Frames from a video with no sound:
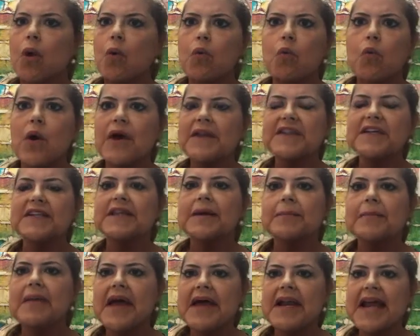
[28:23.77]
What did the
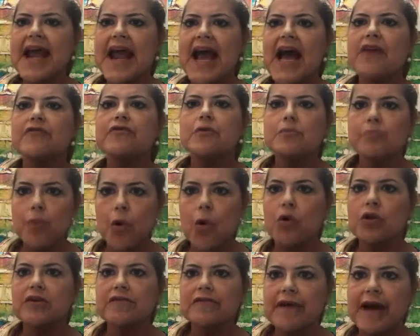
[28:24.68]
man have? A
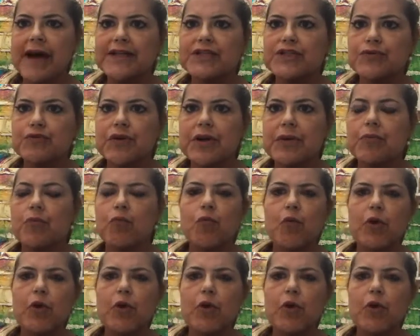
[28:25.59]
bowl of ice cream?